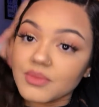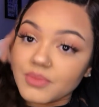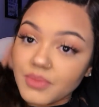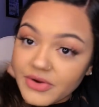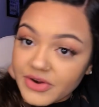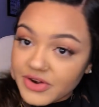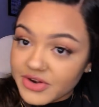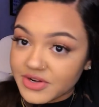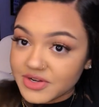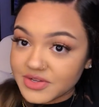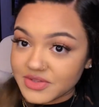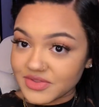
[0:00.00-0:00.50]

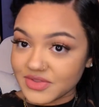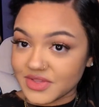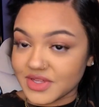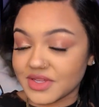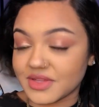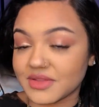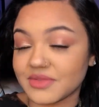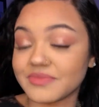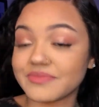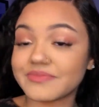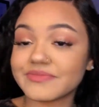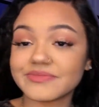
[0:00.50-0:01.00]
part,
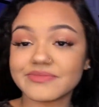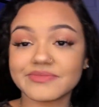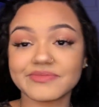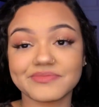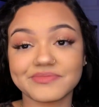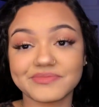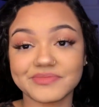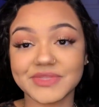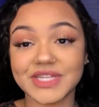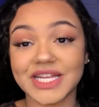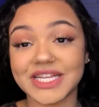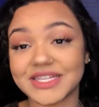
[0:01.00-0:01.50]
then
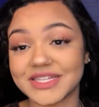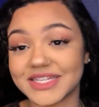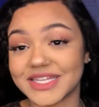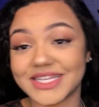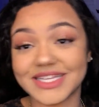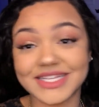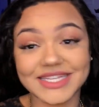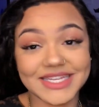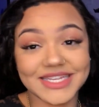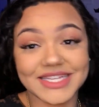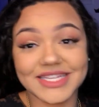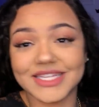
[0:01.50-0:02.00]

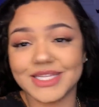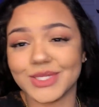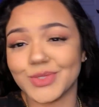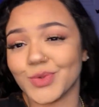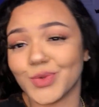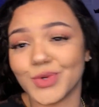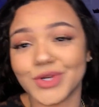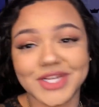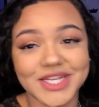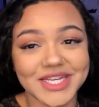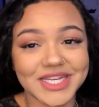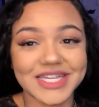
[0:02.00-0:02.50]
it is
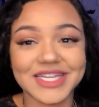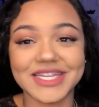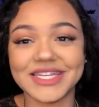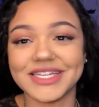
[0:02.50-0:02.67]
what it